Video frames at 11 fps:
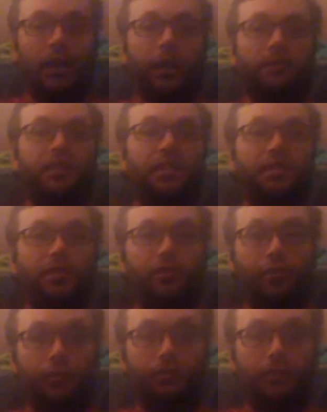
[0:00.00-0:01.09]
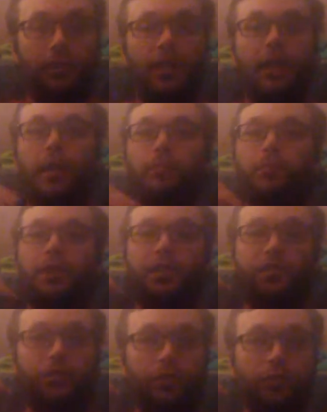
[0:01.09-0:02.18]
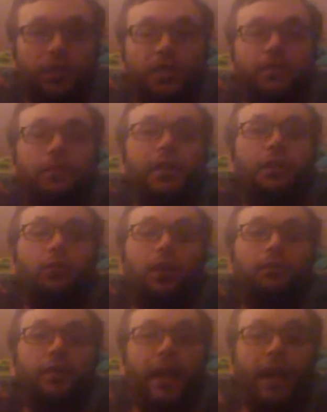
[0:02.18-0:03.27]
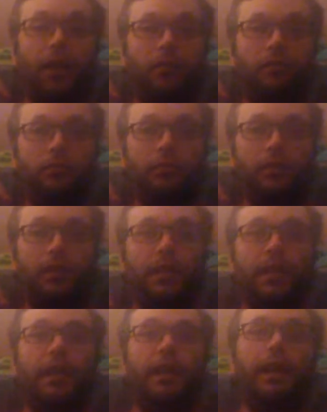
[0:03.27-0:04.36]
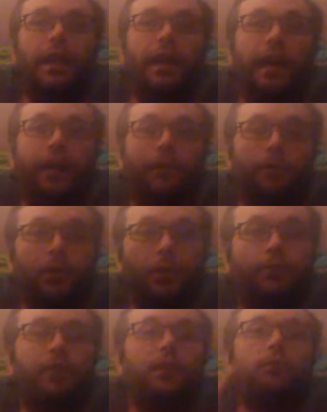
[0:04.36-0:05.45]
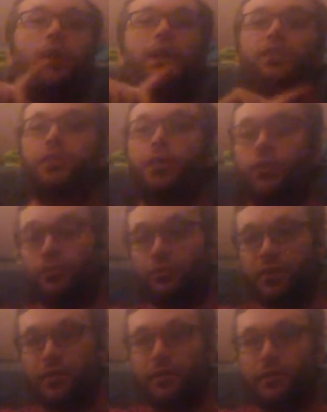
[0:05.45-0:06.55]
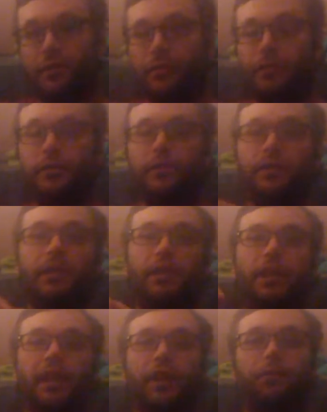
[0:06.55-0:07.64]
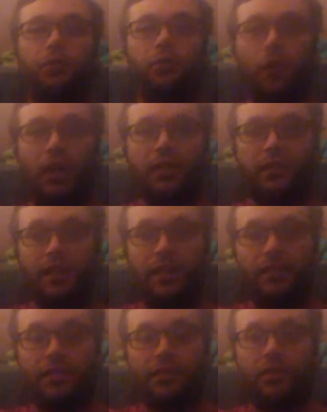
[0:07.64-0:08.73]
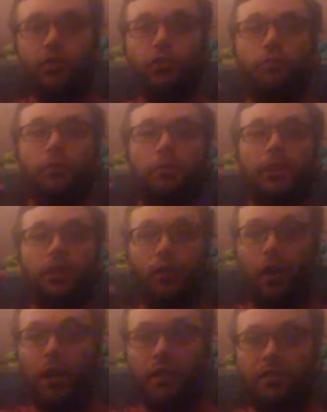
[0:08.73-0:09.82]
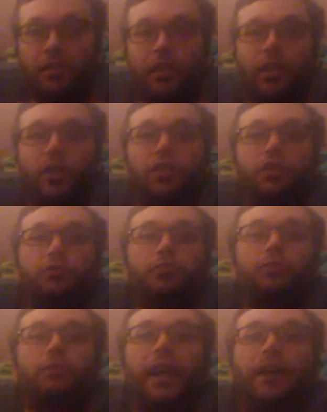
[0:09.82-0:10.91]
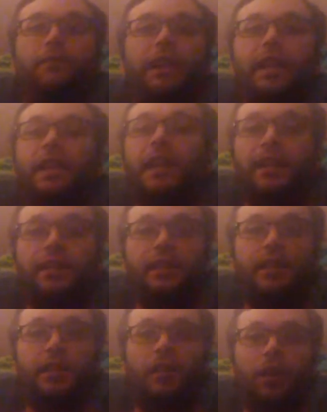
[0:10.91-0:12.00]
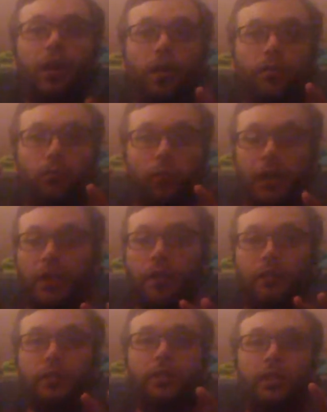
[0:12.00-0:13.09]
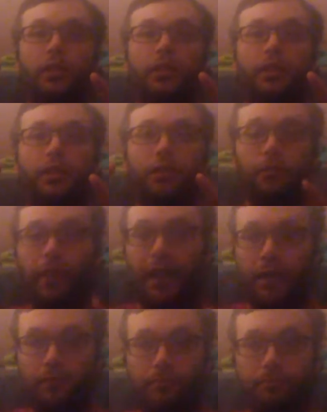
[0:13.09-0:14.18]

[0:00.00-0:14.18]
of Season 2, please turn this video off now, and feel free to watch those. If you watch this, you will be lost. You won't have any idea of where you're at.